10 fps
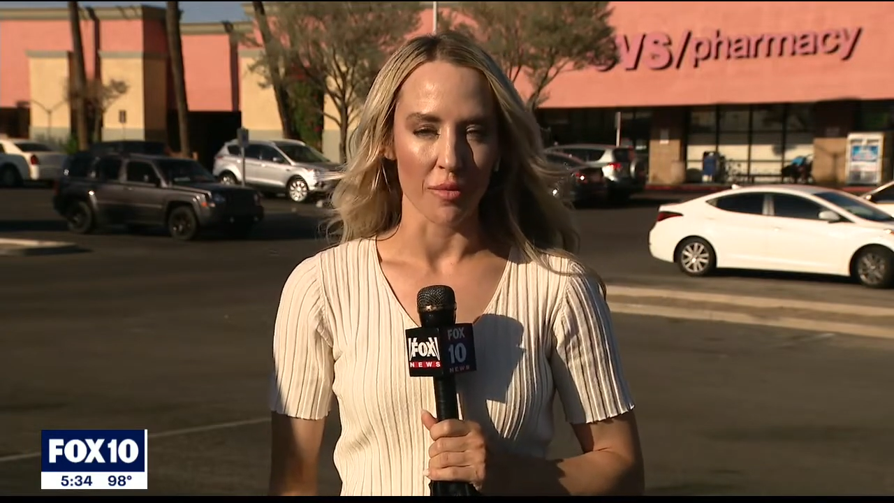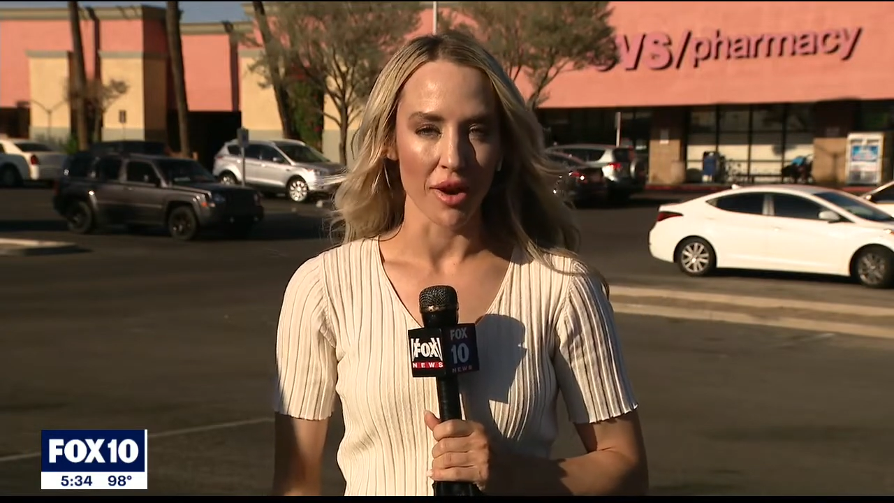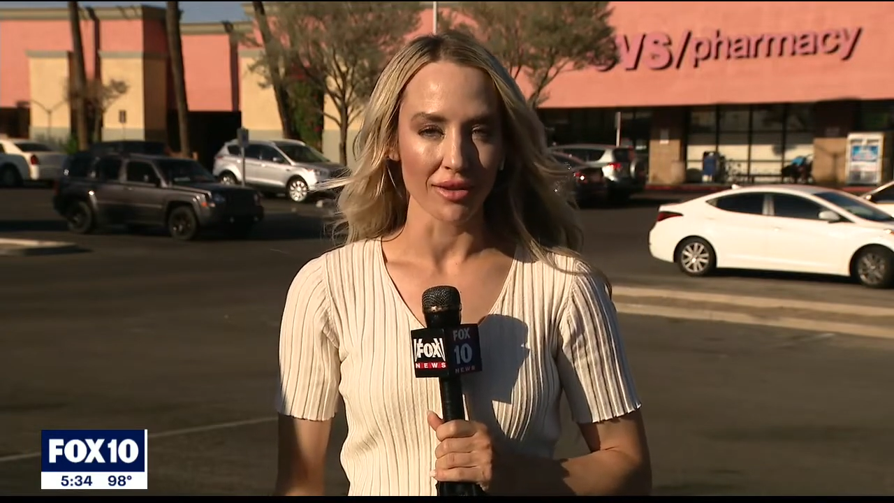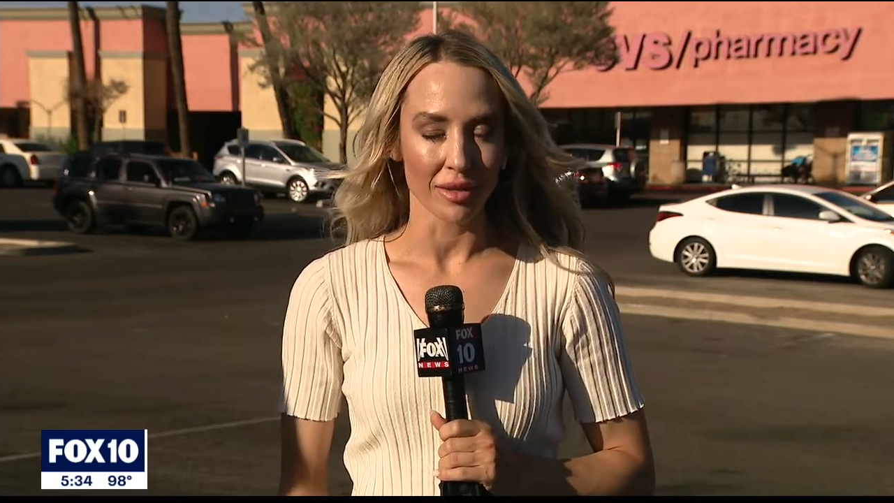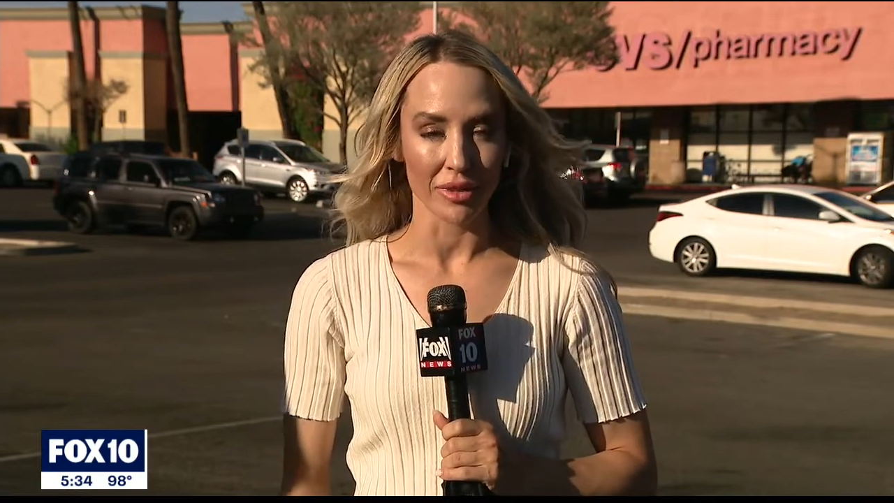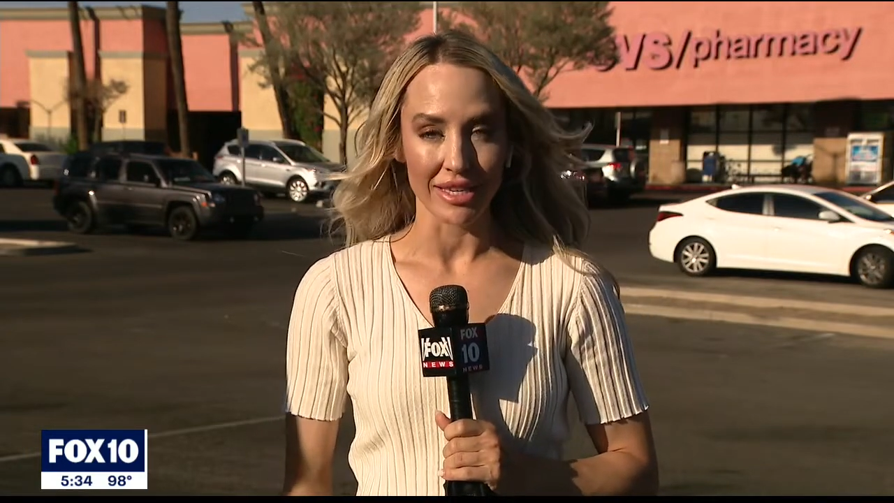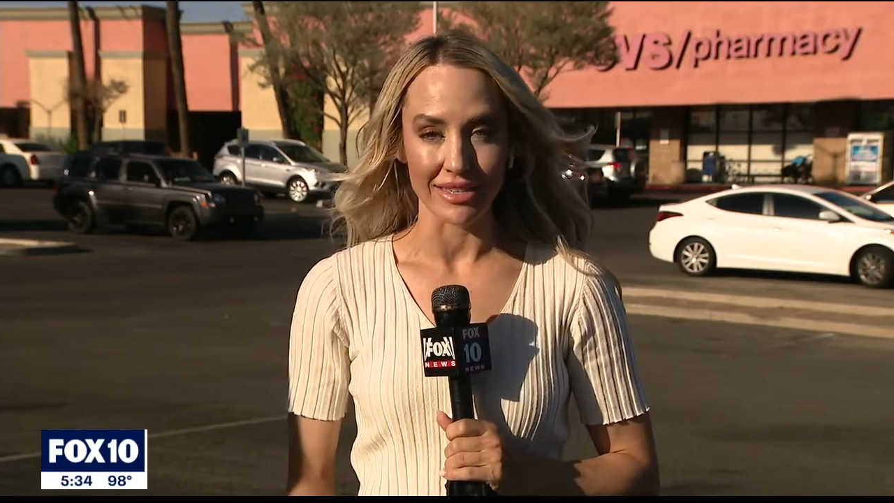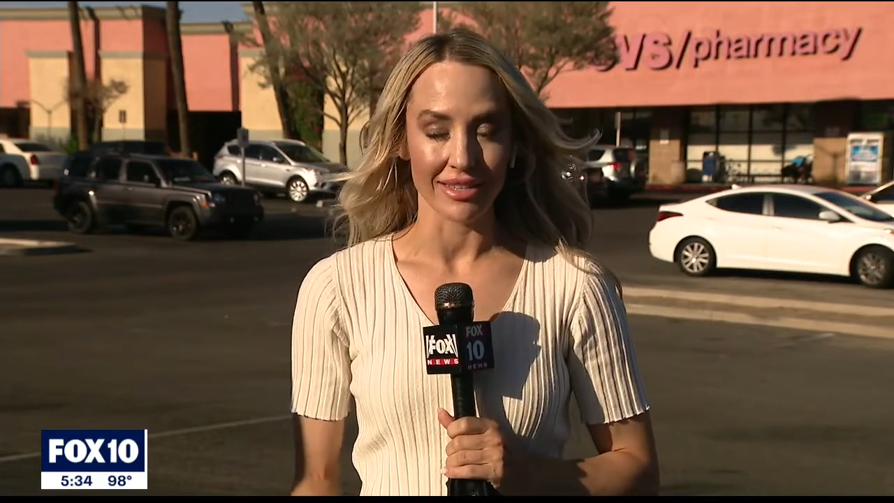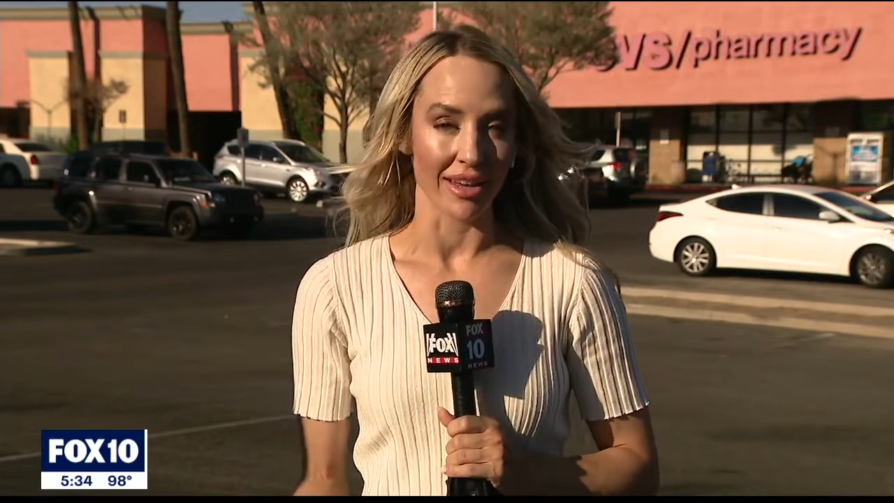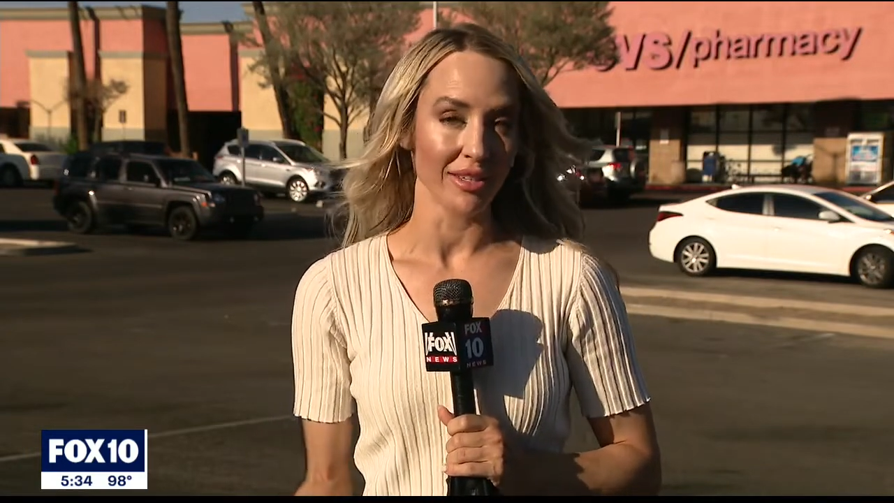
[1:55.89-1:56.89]
possibly
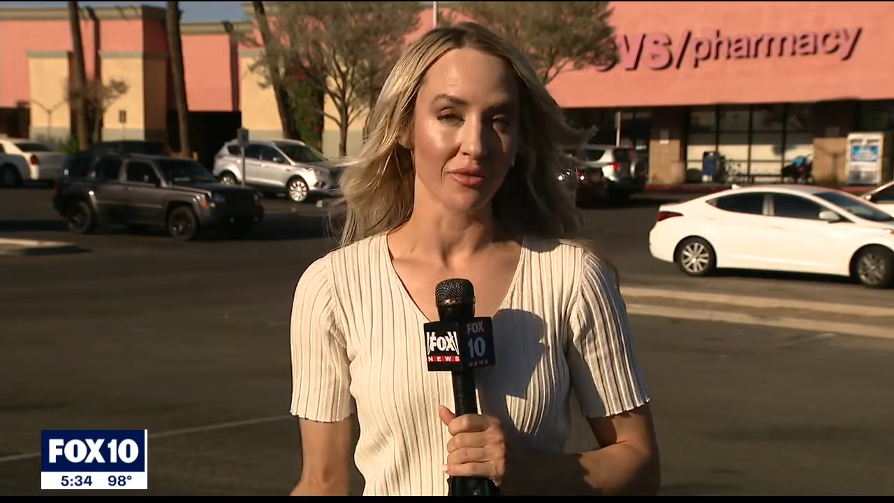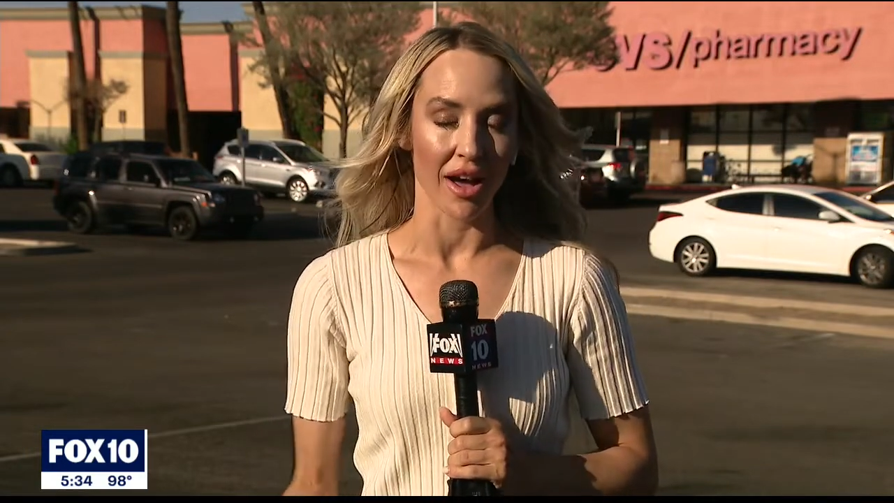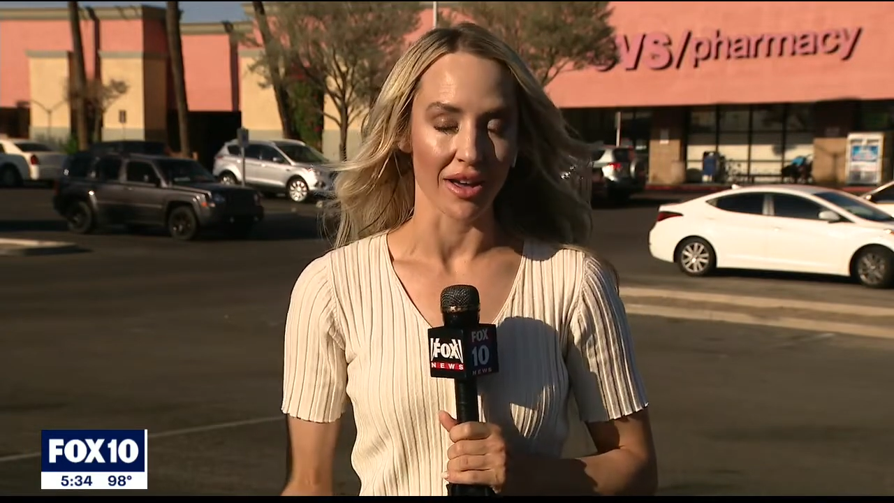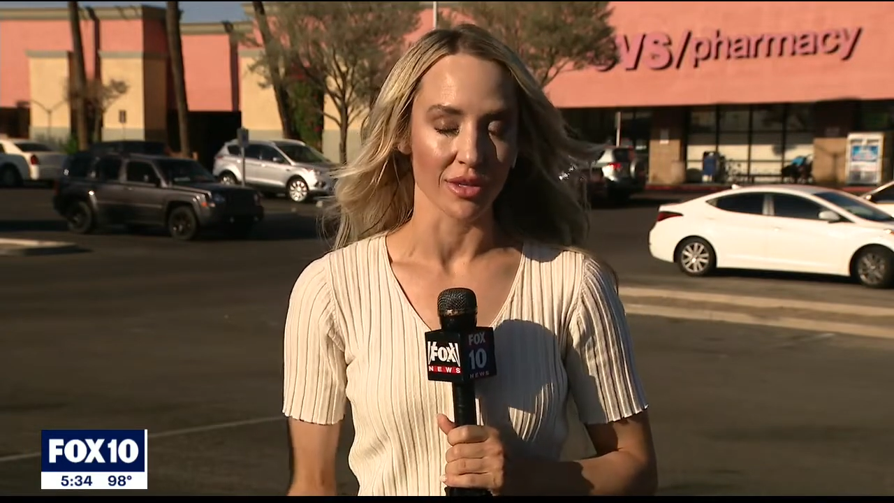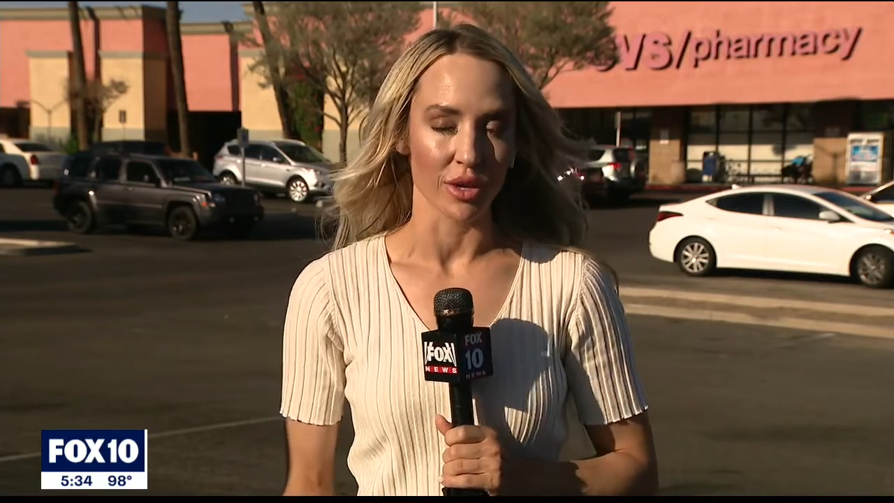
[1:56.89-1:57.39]
incentivize